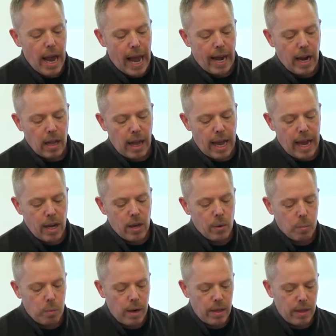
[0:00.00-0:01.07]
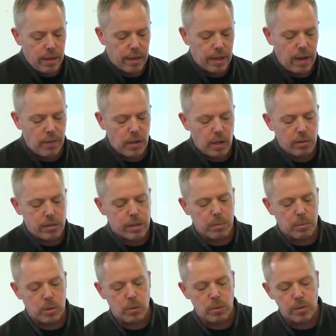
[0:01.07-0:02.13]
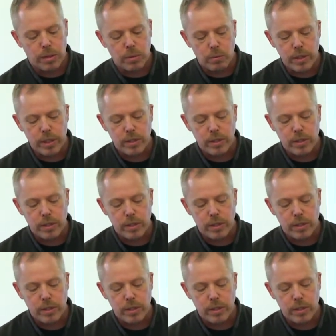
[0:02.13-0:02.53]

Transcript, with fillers: And I'll end with giving you some tools and